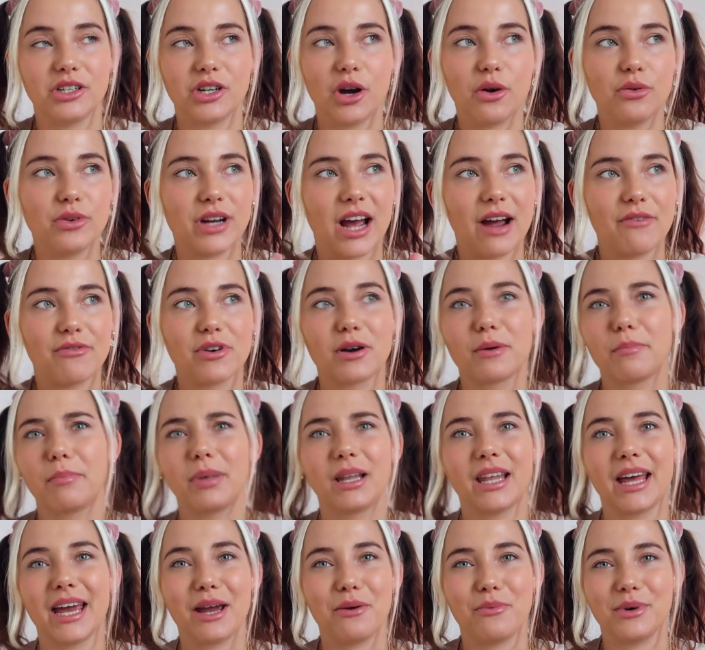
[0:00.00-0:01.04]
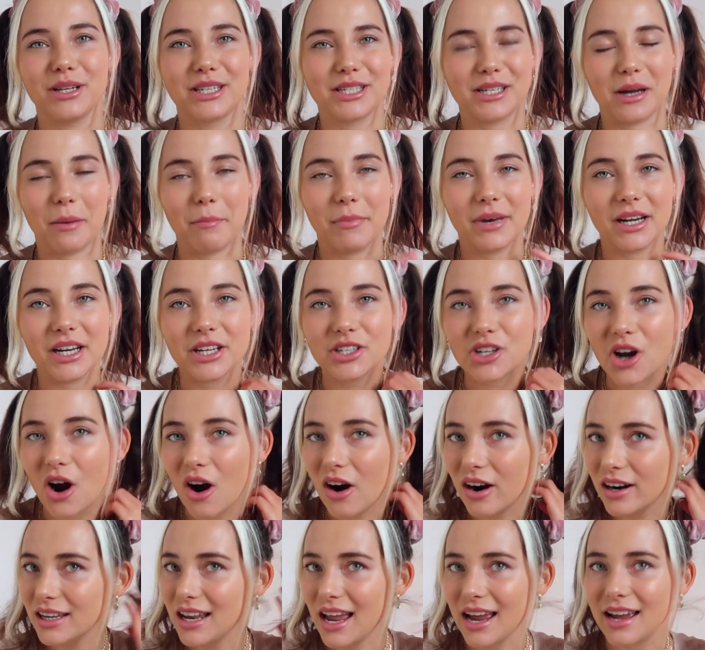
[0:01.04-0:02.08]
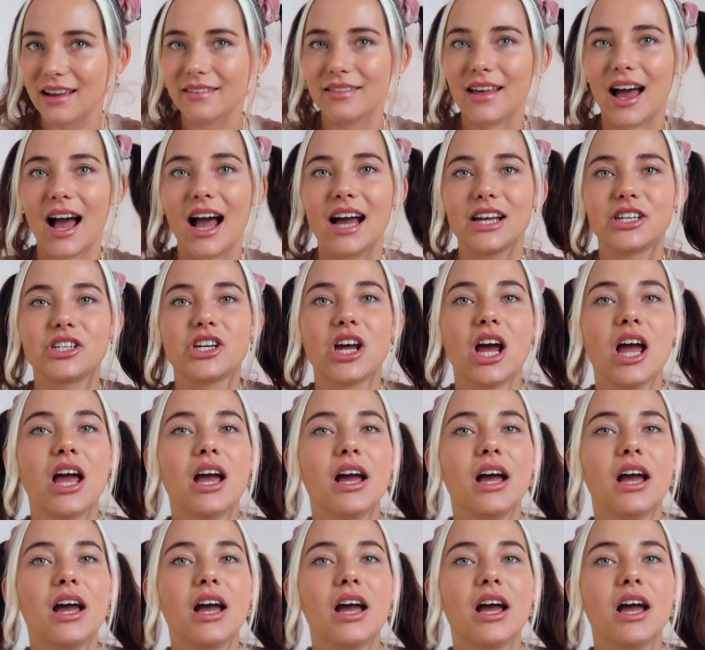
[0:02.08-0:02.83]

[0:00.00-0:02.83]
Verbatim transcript: Don't ever play with somebody's heart like that.